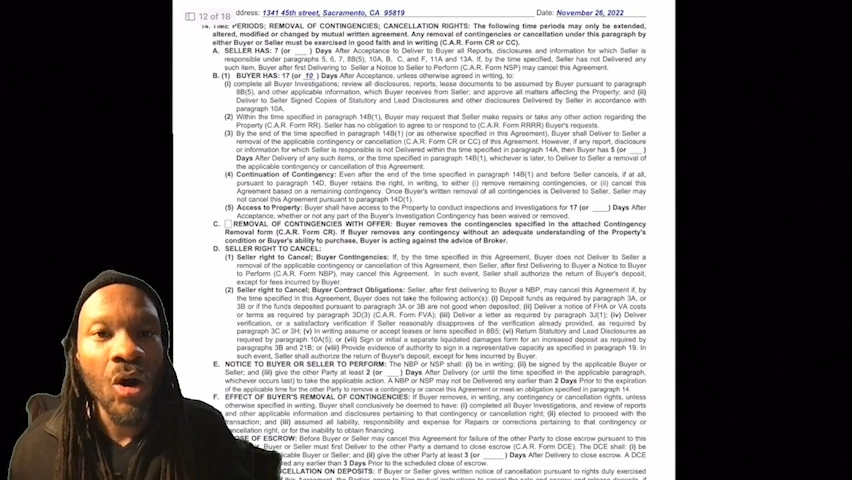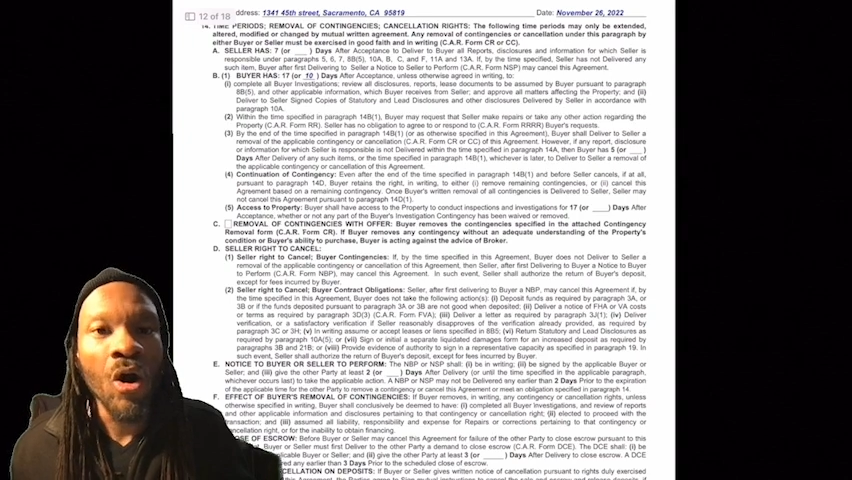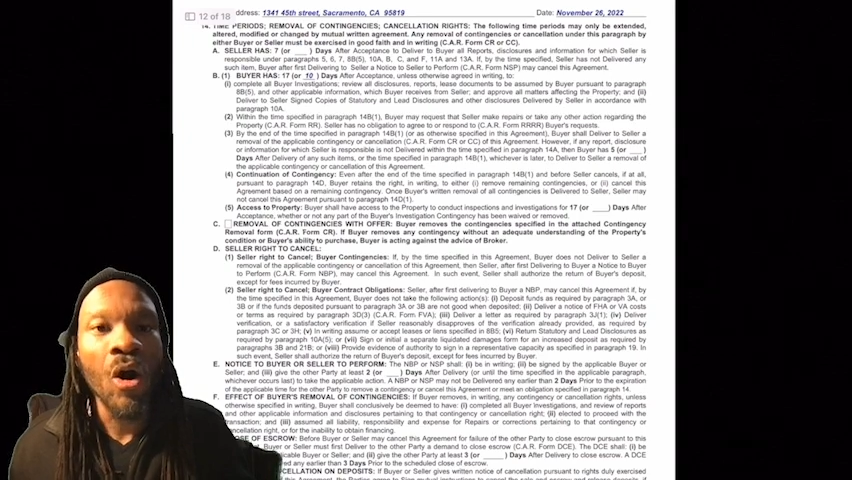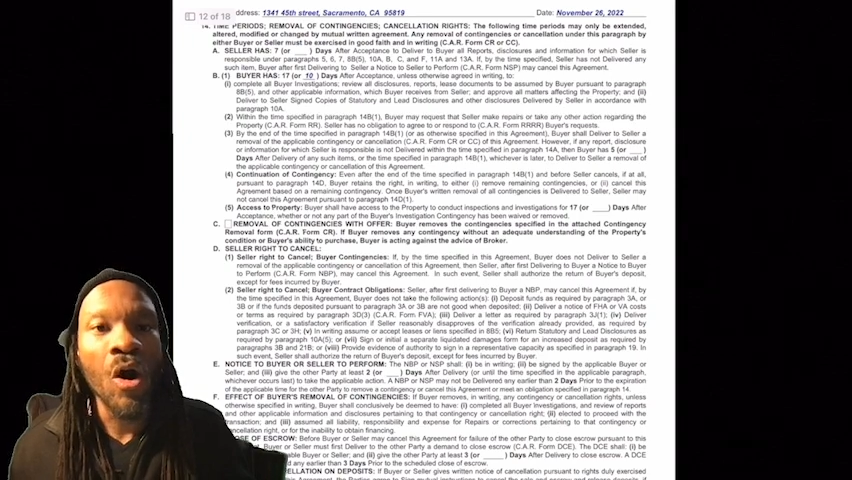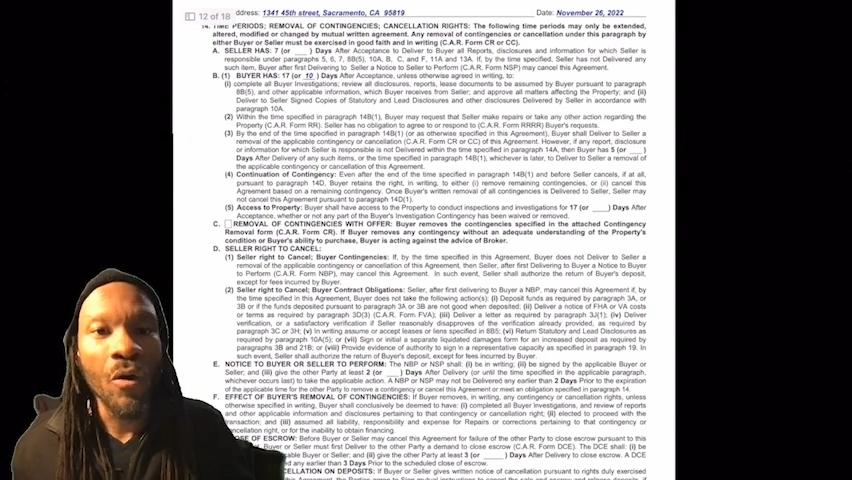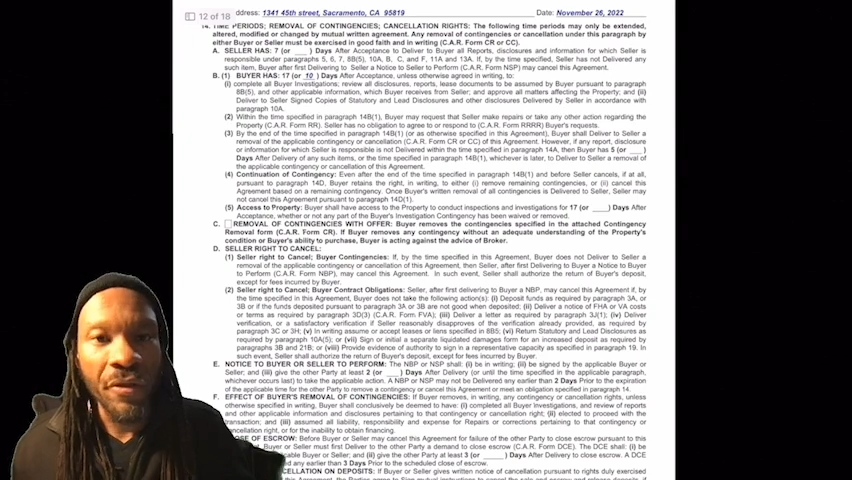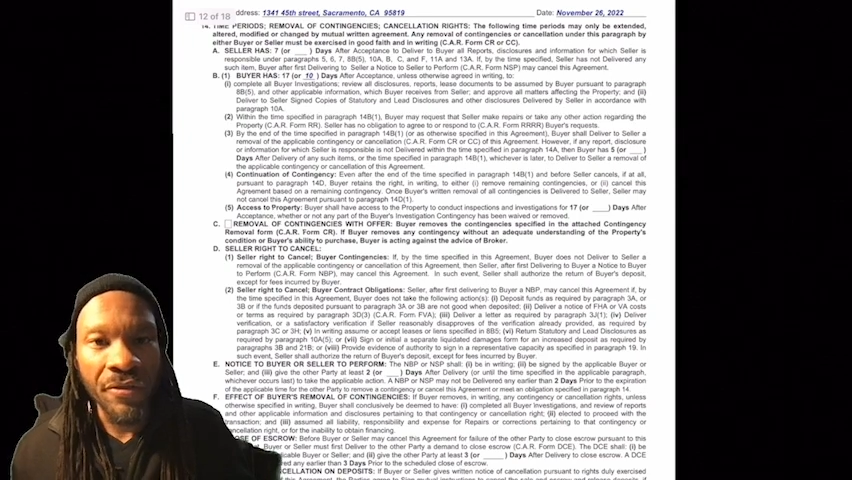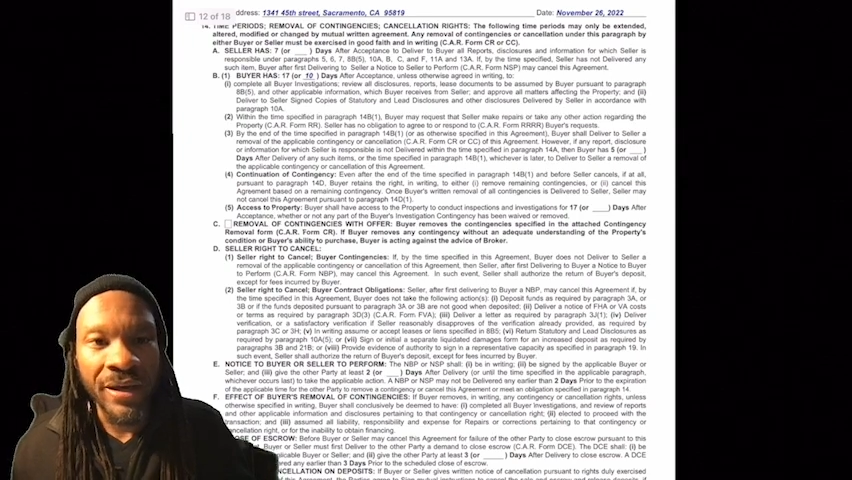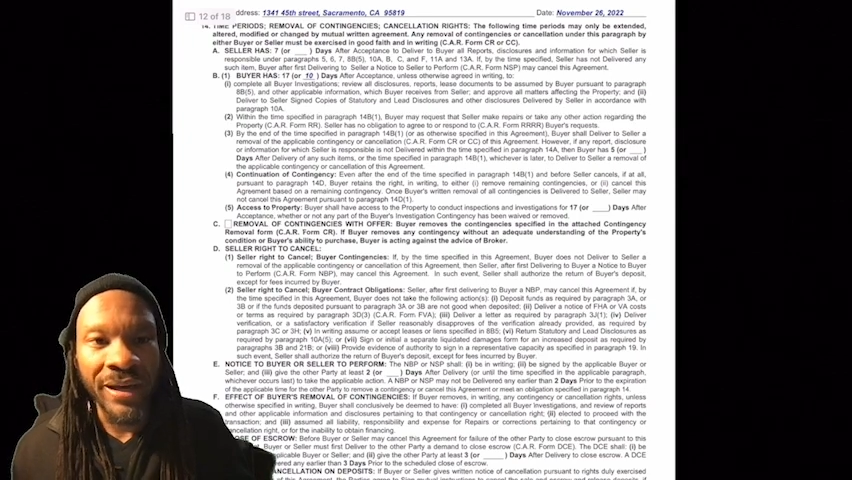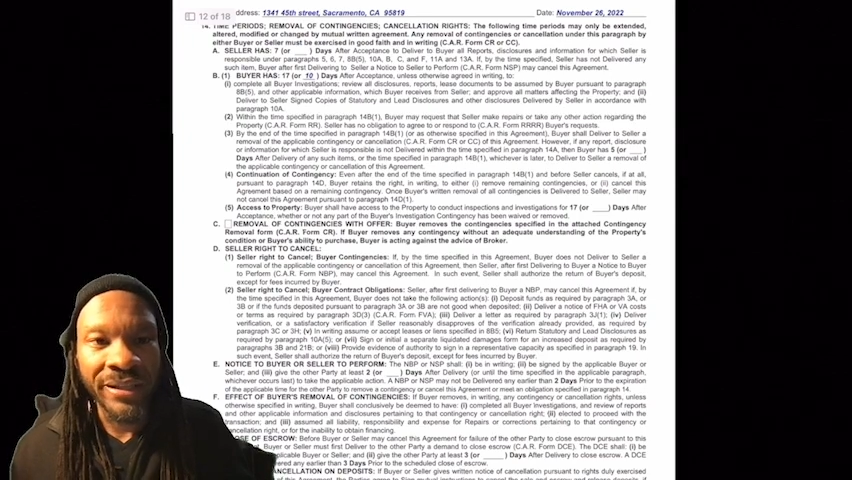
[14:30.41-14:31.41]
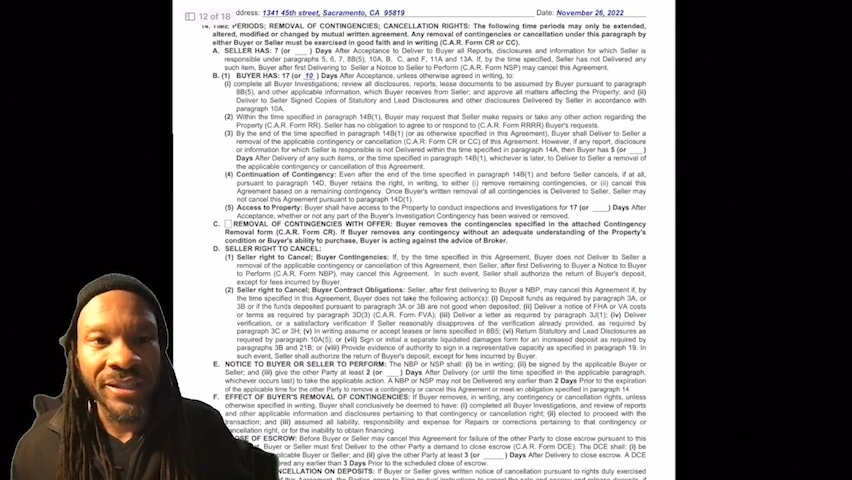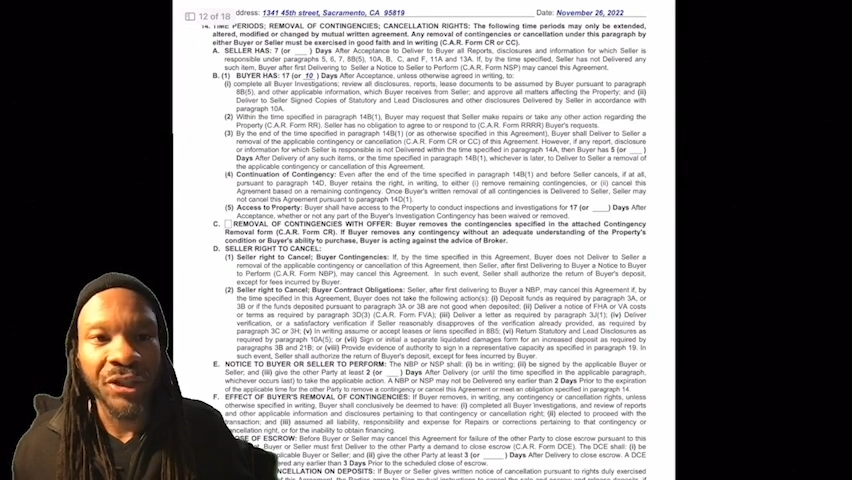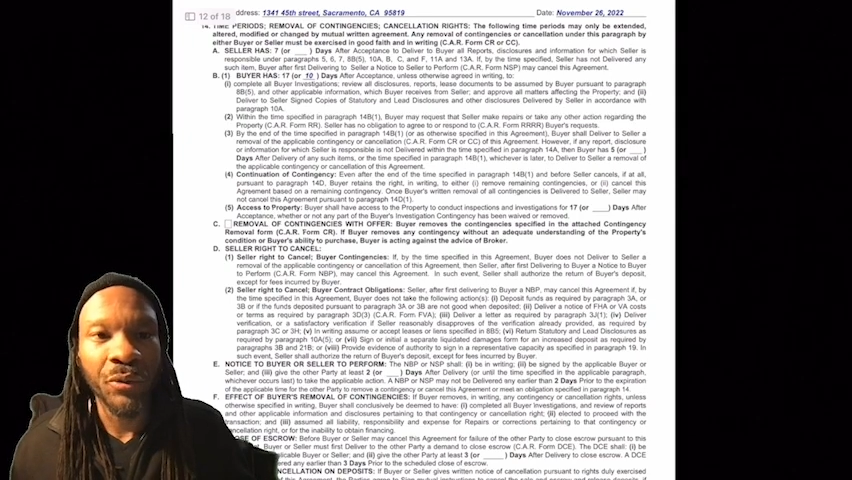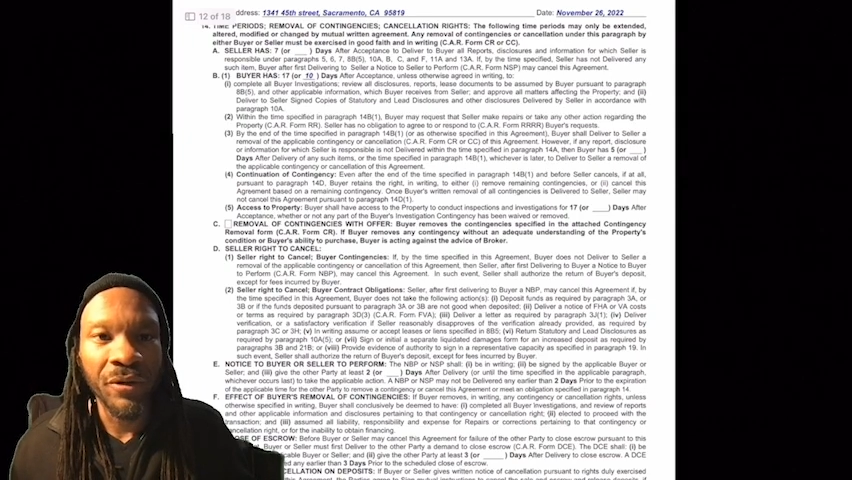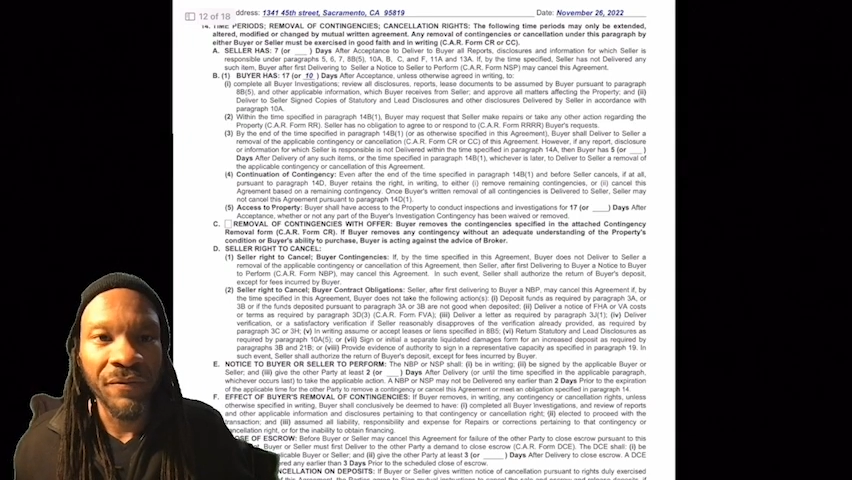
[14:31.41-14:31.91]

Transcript: all the things that you want